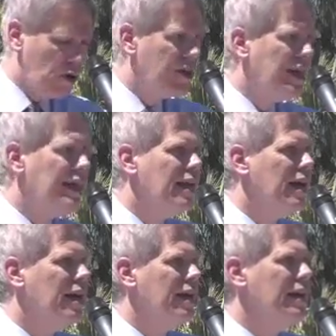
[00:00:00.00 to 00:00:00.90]
were
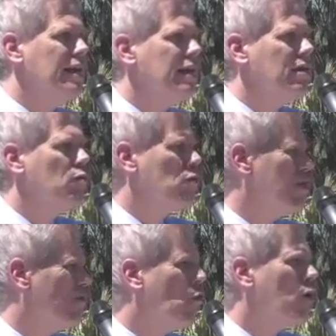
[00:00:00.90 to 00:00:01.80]

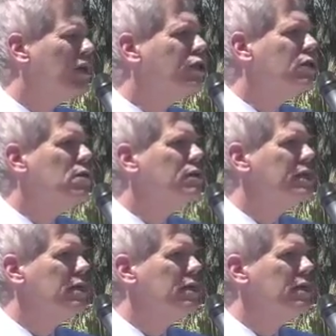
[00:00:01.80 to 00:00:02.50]
the four issues